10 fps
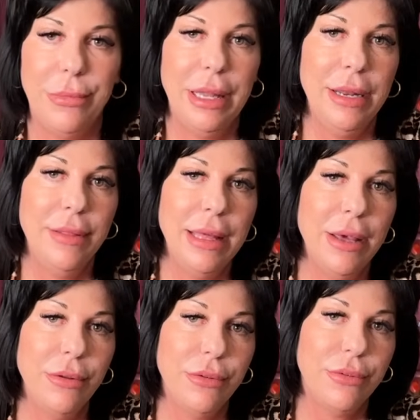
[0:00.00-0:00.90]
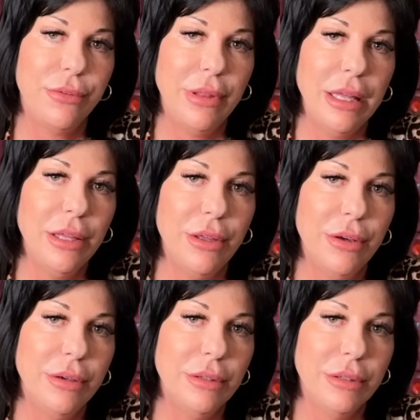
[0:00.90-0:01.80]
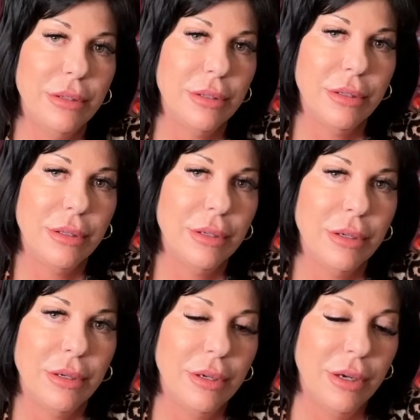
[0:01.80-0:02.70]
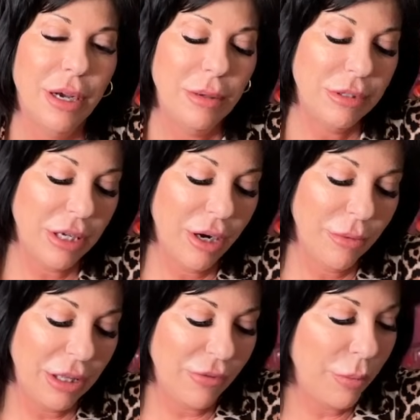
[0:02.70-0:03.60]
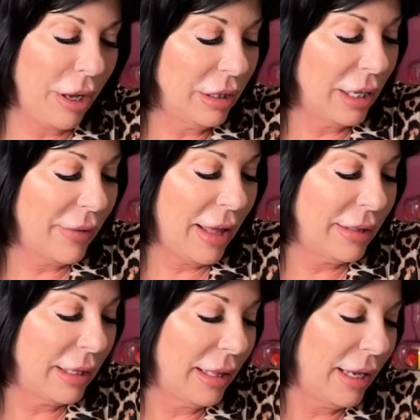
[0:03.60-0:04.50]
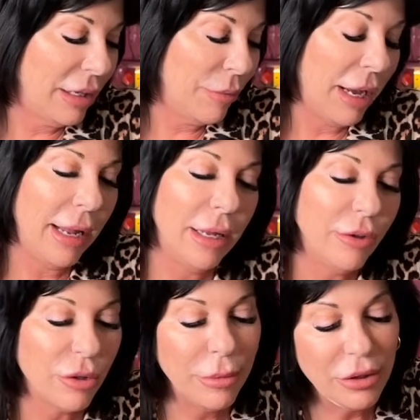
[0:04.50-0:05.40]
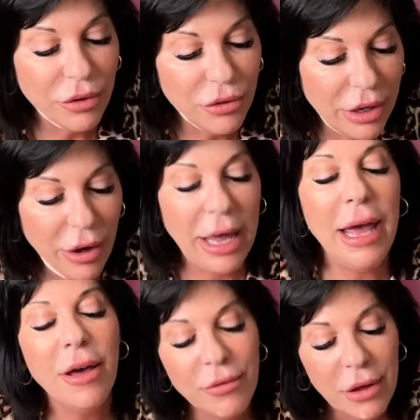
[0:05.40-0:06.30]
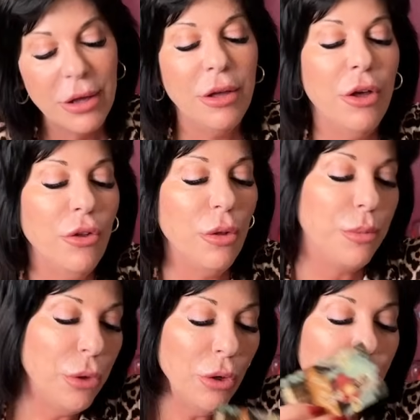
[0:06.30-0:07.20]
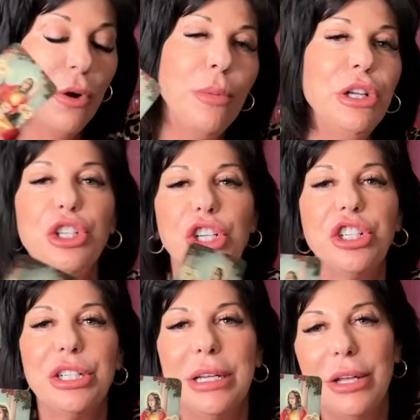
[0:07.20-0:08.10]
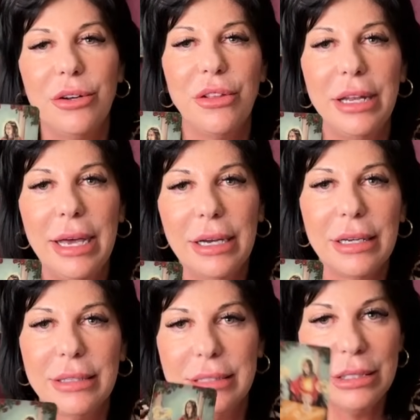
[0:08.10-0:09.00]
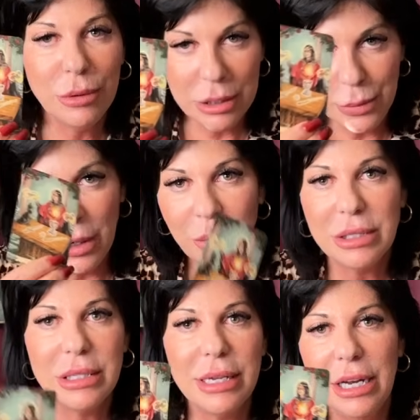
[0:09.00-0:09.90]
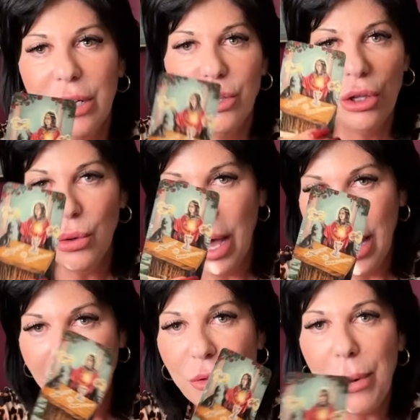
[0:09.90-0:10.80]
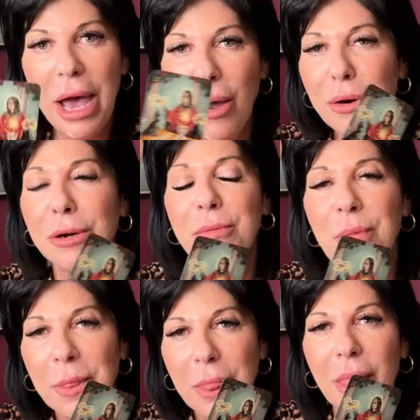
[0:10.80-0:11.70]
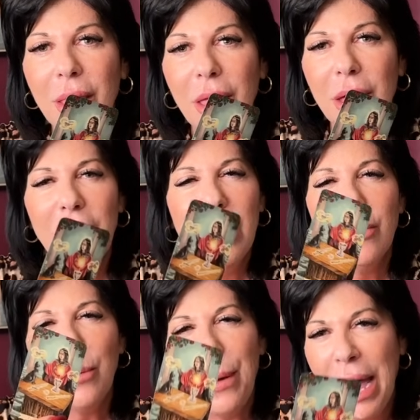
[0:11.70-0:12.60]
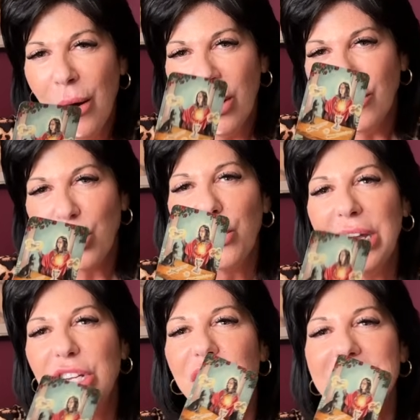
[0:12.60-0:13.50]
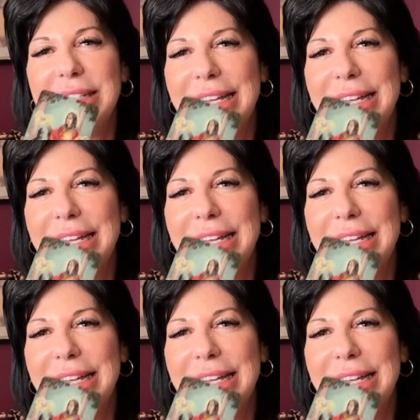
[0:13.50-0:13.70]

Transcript: Anything else? Thank you. I'm sorry when they flip out like that and they land in my hand. There's a message there. I have the beautiful magician under the deck. This is what Spirit wants to say to you. You have the power. The power of creation is